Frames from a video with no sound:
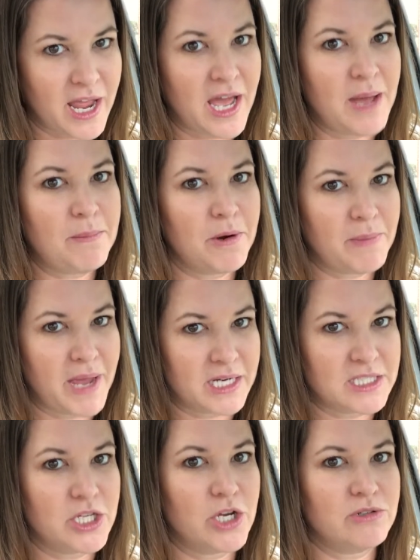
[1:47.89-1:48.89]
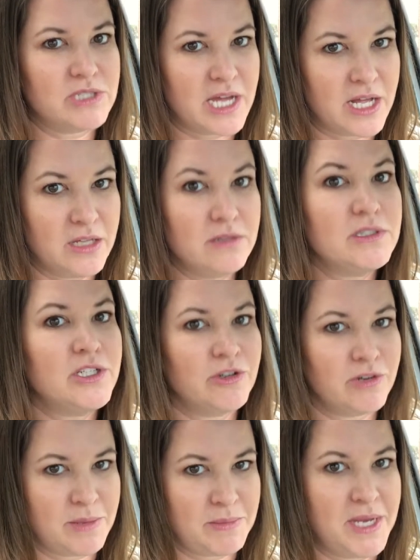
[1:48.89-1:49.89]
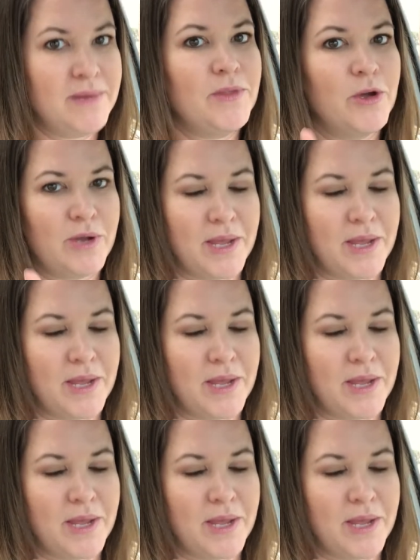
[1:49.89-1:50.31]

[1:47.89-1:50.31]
nap or back to the hotel. You know what I mean?